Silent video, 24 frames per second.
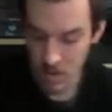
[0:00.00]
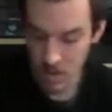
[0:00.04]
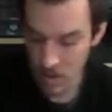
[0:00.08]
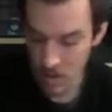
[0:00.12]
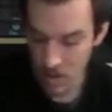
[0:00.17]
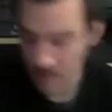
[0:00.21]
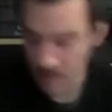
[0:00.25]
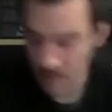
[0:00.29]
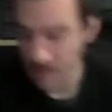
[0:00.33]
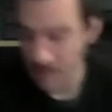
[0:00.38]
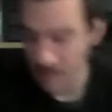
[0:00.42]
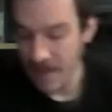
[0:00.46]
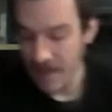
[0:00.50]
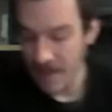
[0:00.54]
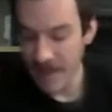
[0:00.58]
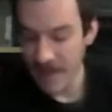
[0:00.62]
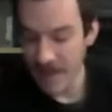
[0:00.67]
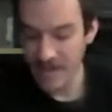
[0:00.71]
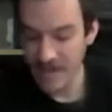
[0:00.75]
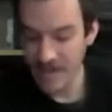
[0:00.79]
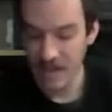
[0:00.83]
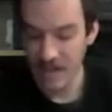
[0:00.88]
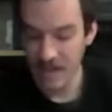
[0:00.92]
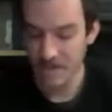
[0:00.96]
And then
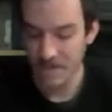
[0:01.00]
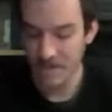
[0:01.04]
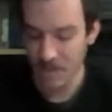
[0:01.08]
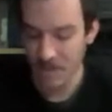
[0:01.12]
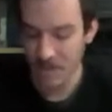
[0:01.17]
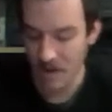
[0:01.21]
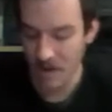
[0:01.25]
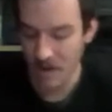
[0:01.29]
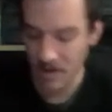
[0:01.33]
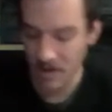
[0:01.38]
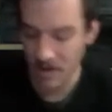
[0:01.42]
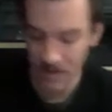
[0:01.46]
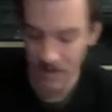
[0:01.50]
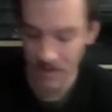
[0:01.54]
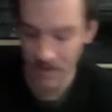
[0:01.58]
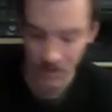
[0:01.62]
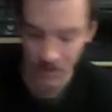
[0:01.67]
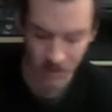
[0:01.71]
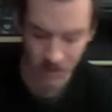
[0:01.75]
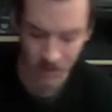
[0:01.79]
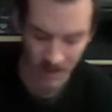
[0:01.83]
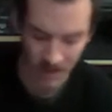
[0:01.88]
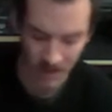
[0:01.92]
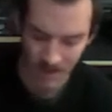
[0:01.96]
last up, this was
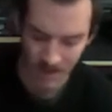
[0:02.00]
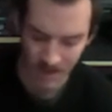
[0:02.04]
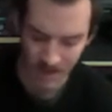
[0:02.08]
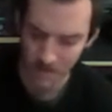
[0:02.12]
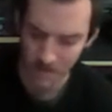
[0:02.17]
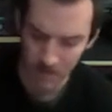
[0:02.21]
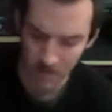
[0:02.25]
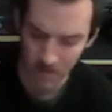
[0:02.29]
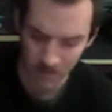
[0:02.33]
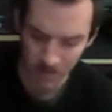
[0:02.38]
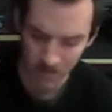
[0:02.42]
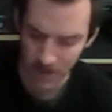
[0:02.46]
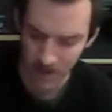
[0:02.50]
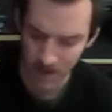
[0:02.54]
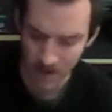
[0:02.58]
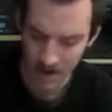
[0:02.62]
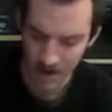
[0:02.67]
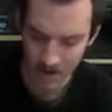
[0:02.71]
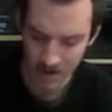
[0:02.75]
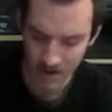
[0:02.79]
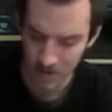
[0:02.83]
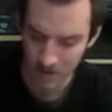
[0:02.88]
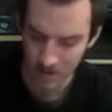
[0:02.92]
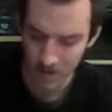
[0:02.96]
just an impulse buy. I
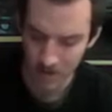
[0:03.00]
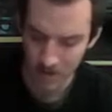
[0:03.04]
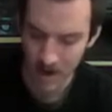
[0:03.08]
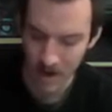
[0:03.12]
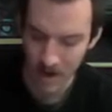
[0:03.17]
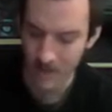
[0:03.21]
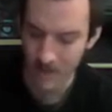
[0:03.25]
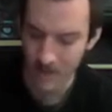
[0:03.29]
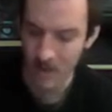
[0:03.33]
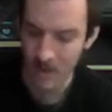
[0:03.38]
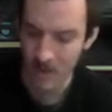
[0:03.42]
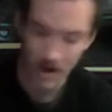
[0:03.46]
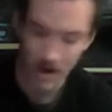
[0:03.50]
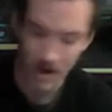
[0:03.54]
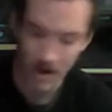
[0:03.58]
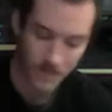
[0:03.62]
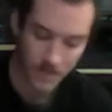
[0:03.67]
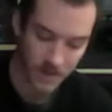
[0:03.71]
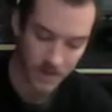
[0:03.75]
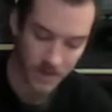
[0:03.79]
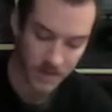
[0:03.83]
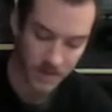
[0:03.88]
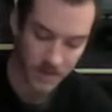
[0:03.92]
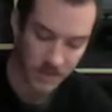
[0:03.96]
don't know why I bought it, but
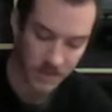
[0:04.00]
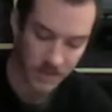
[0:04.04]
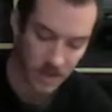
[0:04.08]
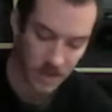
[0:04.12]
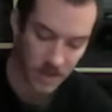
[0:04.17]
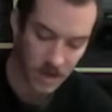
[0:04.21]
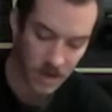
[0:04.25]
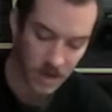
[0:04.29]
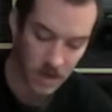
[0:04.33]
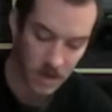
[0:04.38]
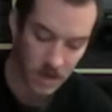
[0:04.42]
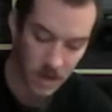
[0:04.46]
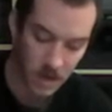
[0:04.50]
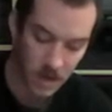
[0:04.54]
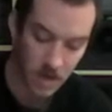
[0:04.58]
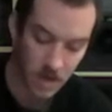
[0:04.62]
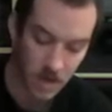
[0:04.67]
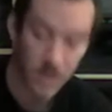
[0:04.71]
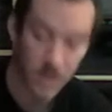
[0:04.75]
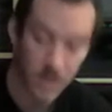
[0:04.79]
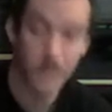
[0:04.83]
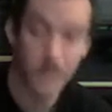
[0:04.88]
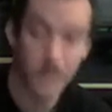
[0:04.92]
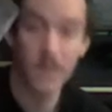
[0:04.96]
this is
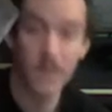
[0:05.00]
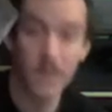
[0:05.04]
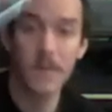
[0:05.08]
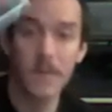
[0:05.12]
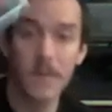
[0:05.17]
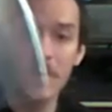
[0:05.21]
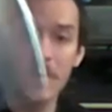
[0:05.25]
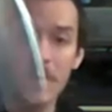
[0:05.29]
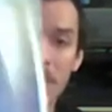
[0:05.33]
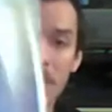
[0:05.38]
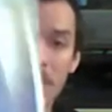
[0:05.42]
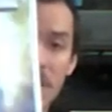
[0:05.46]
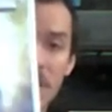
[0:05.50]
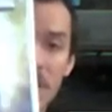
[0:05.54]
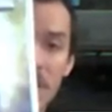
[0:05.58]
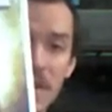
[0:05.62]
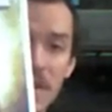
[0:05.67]
WWE